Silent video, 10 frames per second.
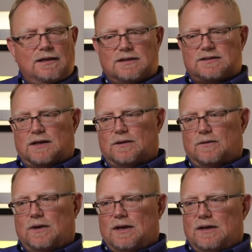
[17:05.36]

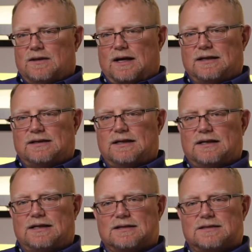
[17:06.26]
So the idea
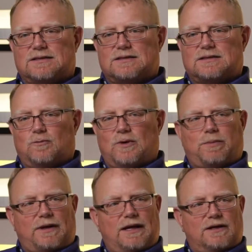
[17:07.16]
is we
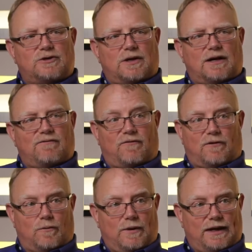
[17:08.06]
plan a truck
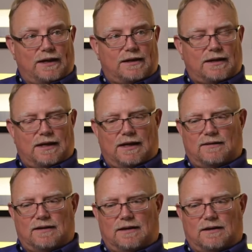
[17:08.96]
for a week,
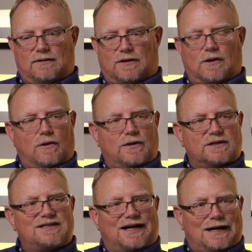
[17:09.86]
and the goal
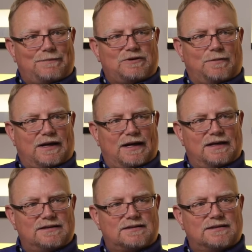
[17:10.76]
is to
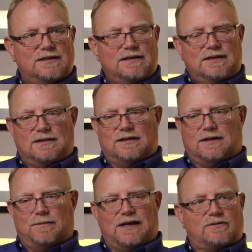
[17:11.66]
optimize the
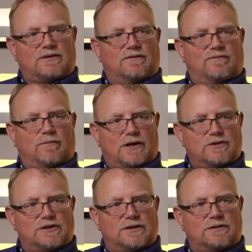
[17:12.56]
amount of
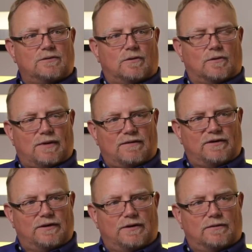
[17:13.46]
margin or
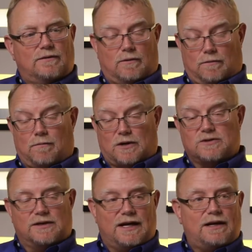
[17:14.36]
revenue, or
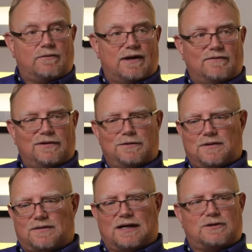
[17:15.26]
margin and revenue,
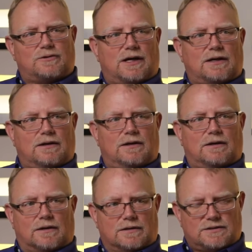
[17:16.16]
that truck
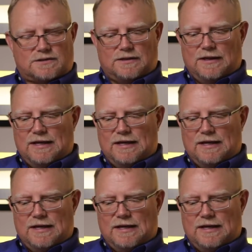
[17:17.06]
earns.